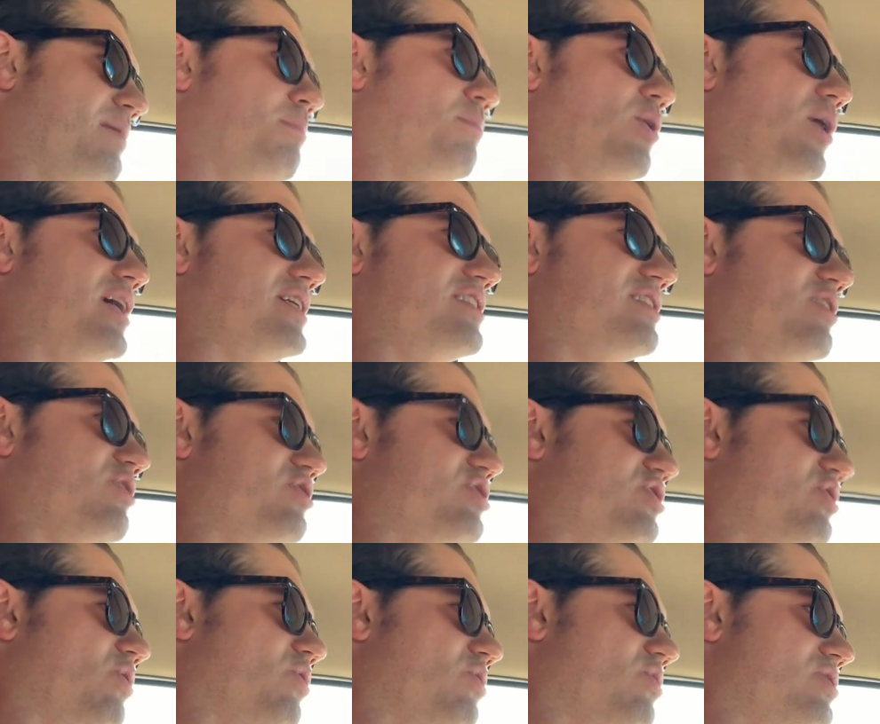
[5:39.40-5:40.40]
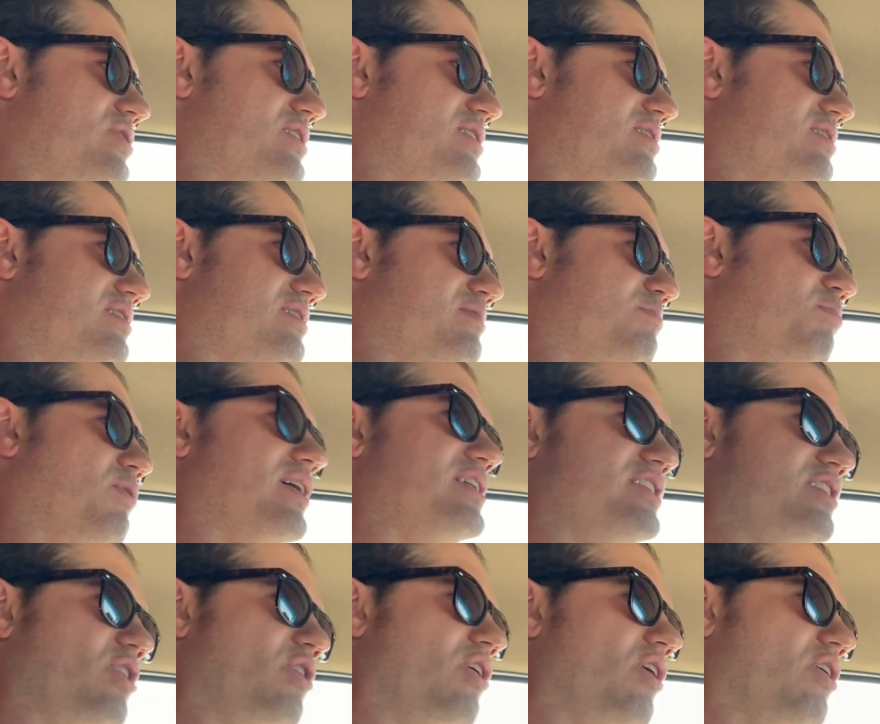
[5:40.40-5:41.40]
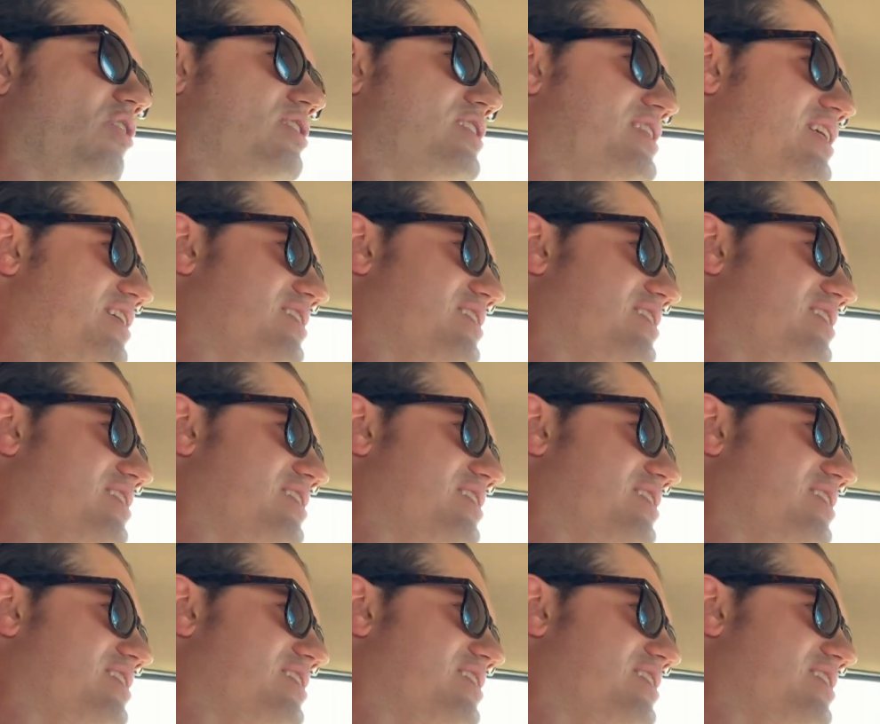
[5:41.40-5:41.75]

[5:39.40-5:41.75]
Bless their souls, bless their hearts,